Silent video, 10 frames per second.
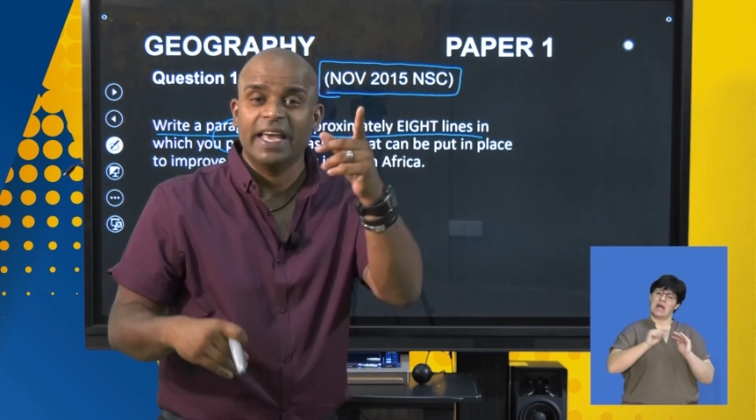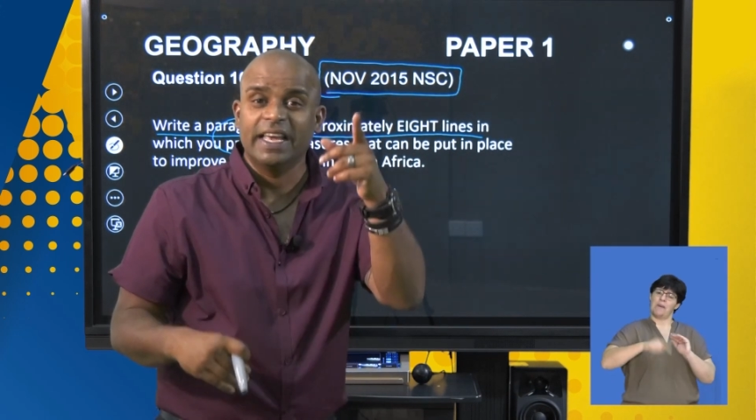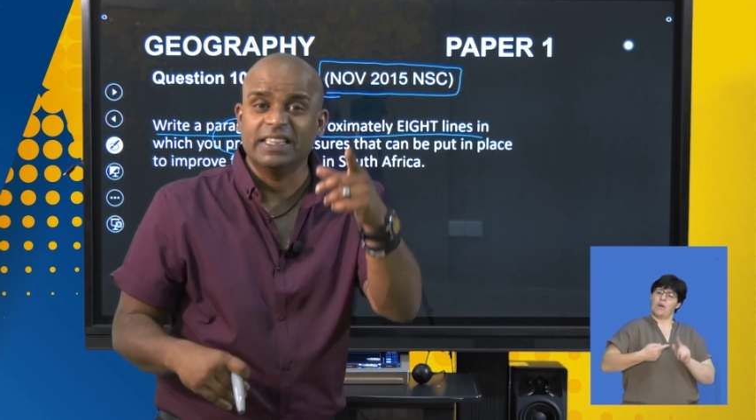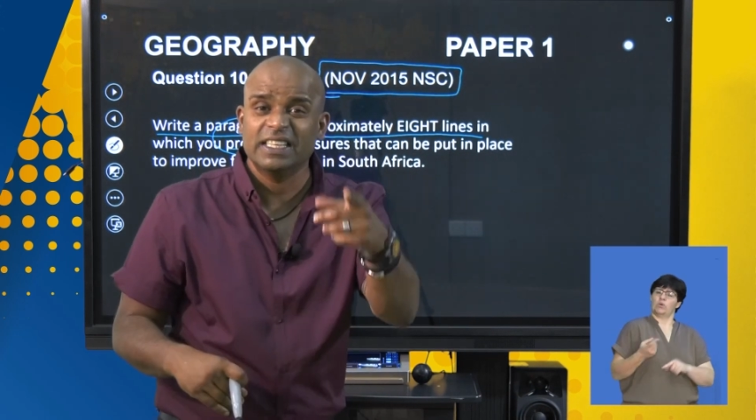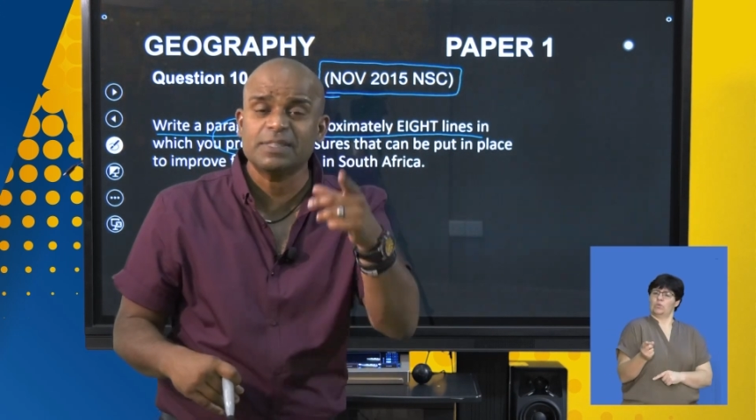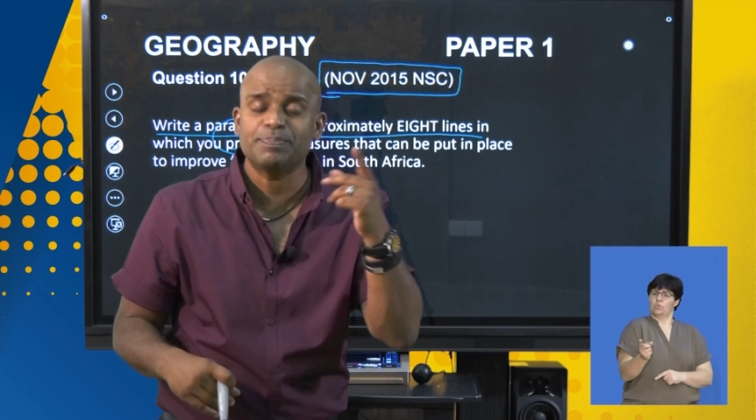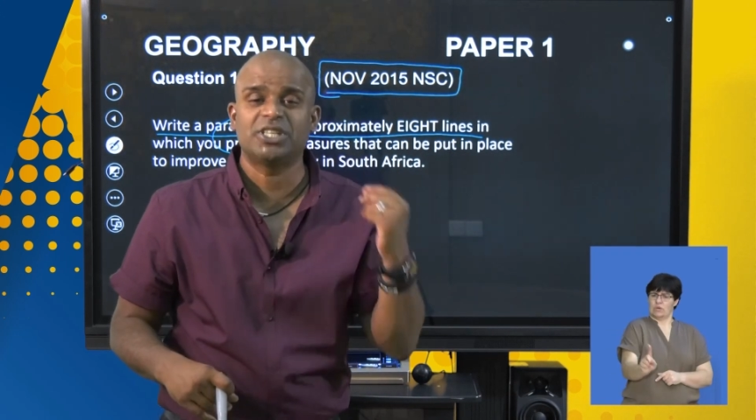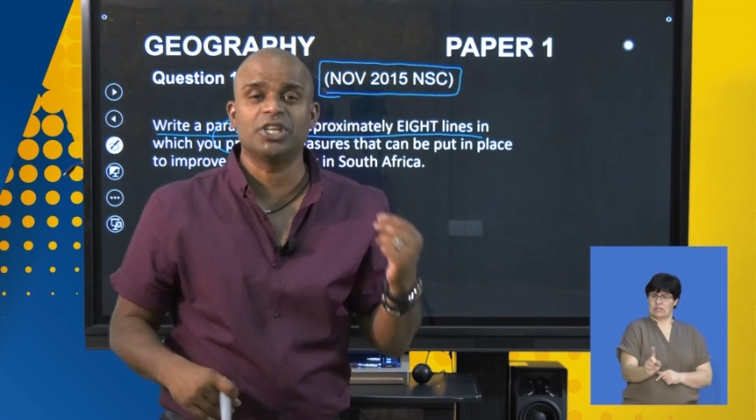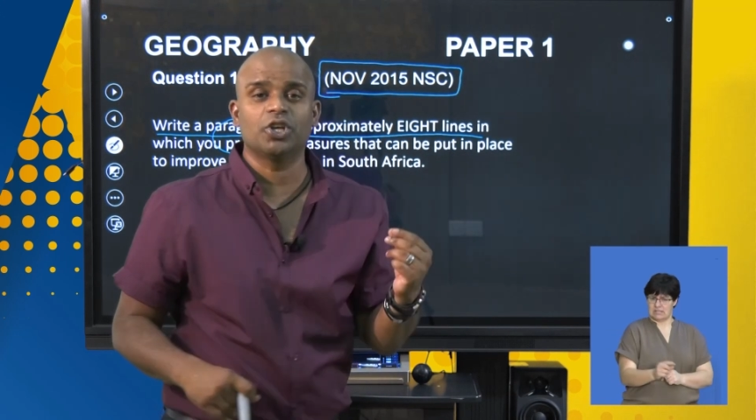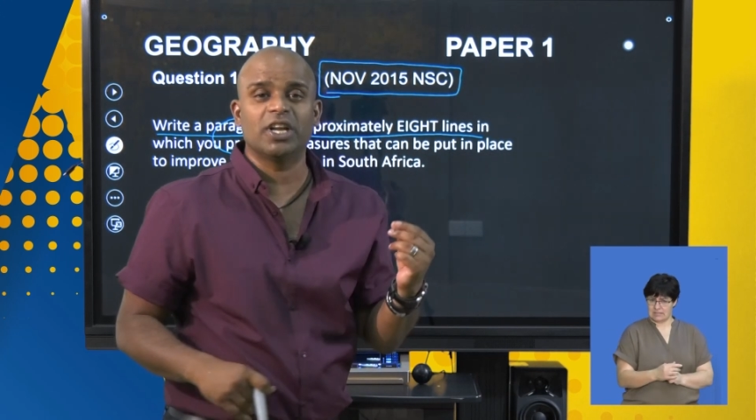In this
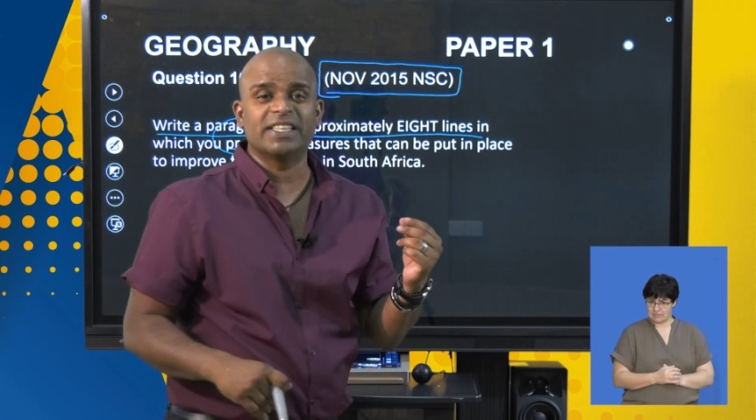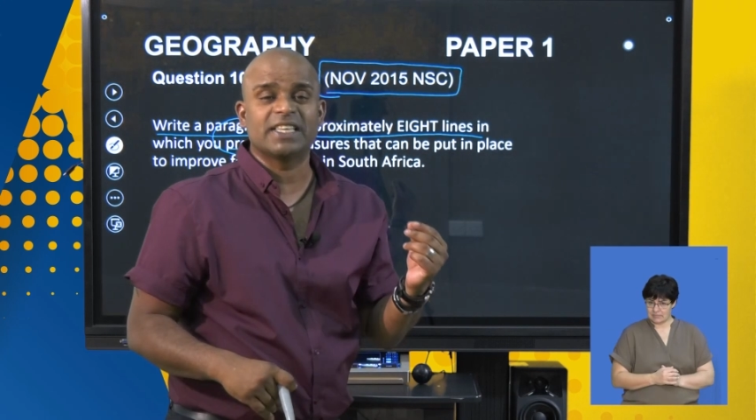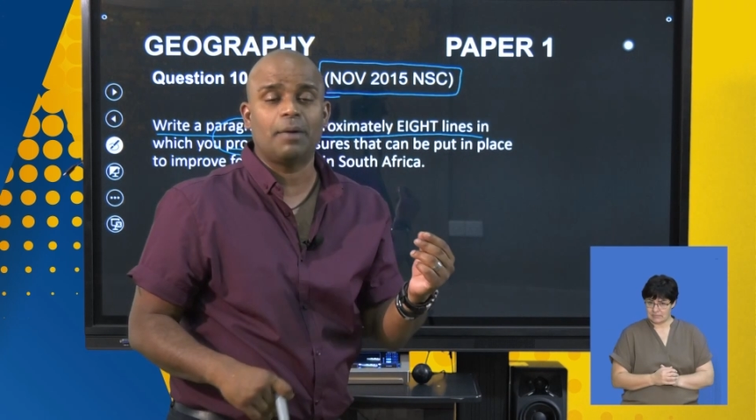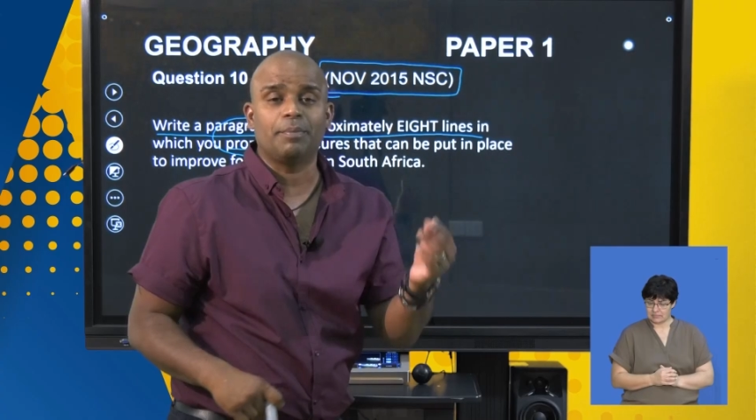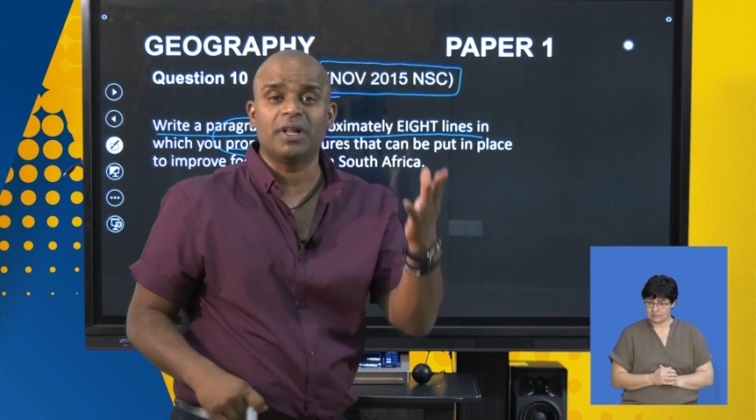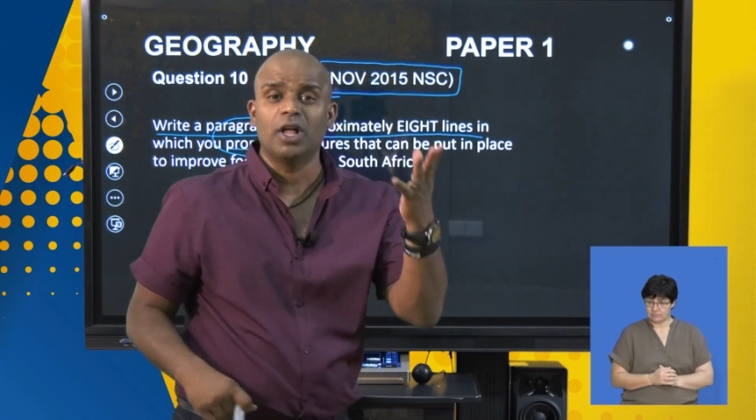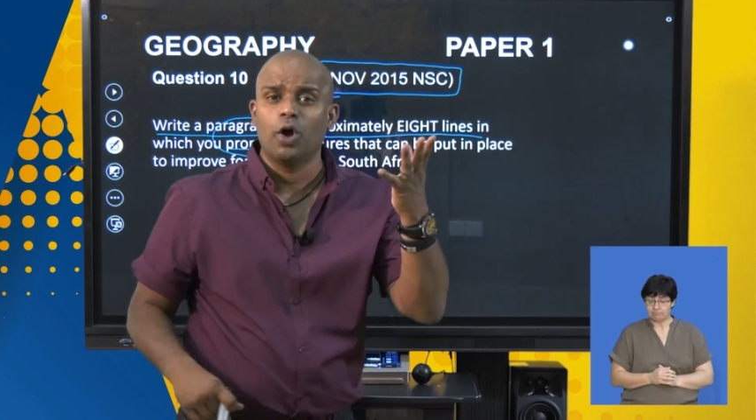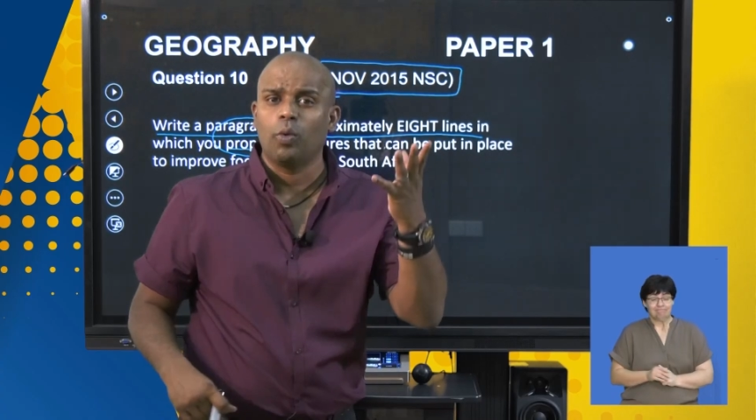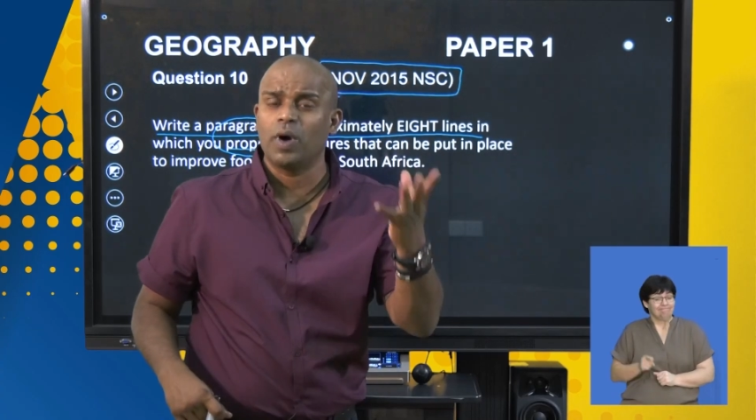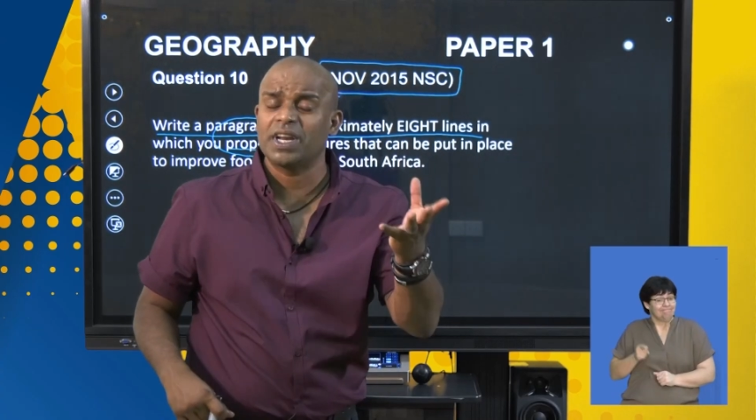particular example, what